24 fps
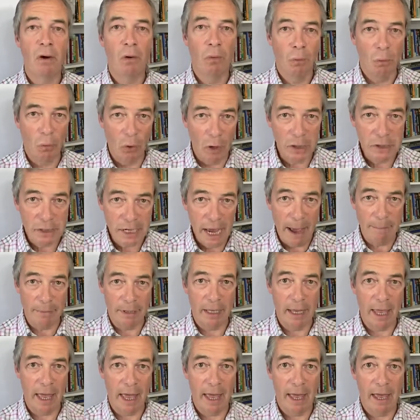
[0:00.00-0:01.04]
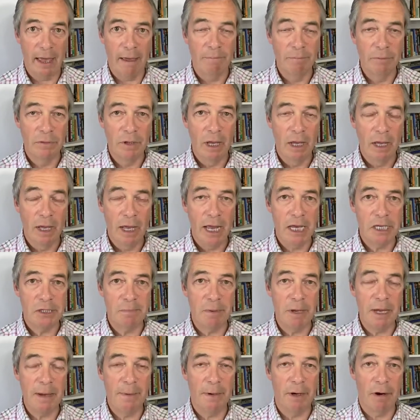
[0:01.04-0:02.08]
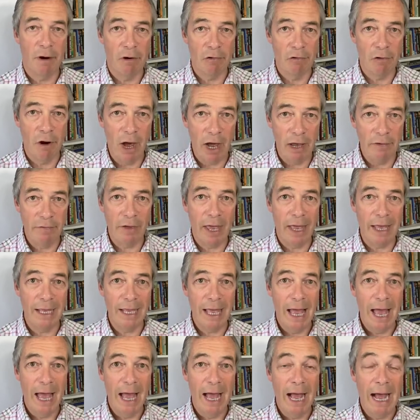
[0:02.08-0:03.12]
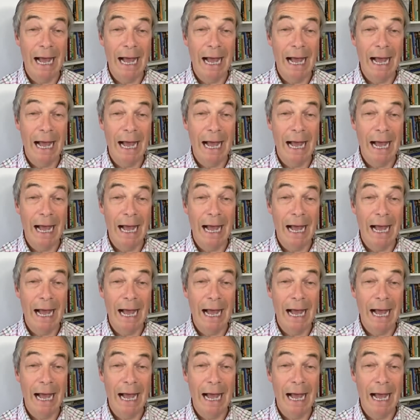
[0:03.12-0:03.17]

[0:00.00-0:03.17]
What's happening here is people are arriving,